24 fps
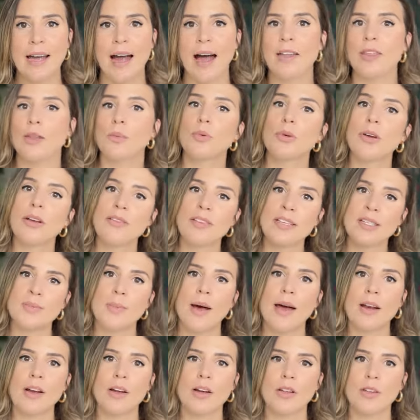On the previous
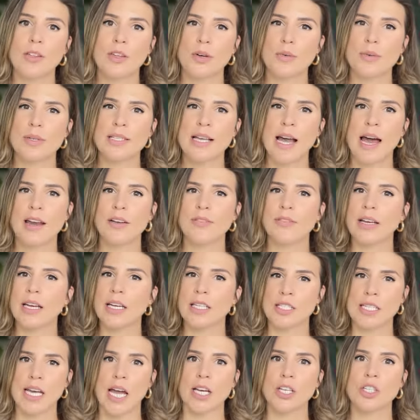model, there was kind of like a
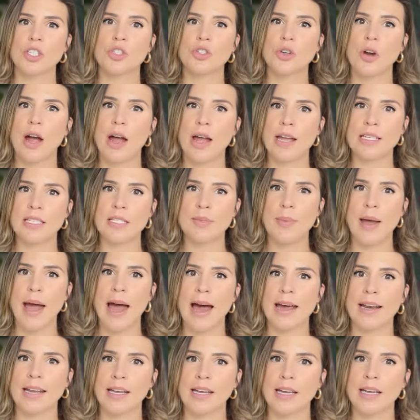texturized
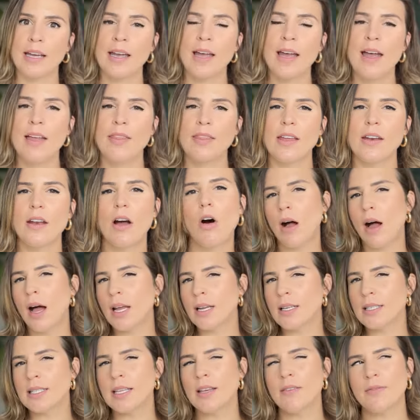padding that
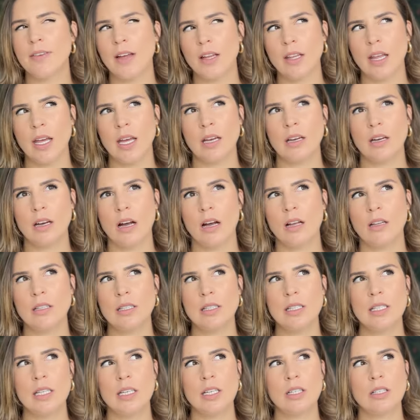honestly felt like a
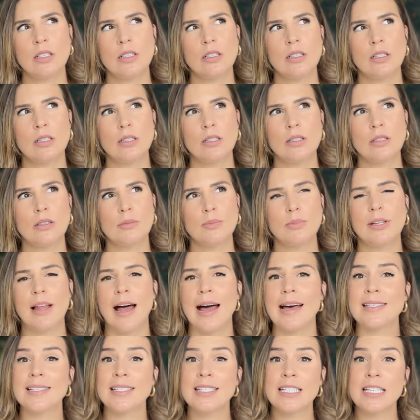little
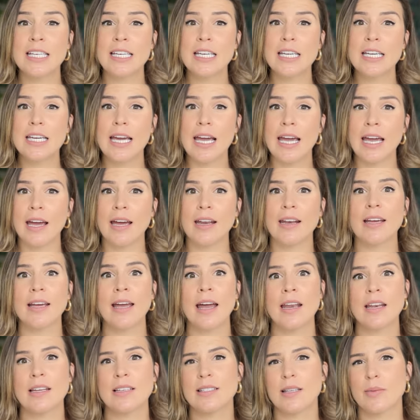plasticky. And
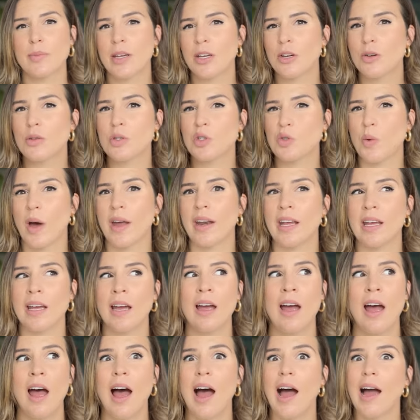again, as somebody who's
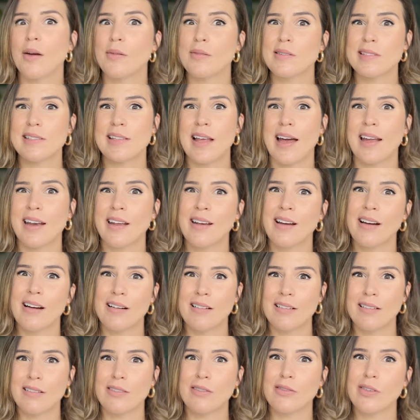sweaty, I was sliding
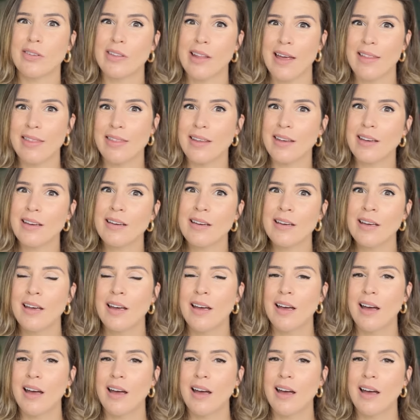all over that thing.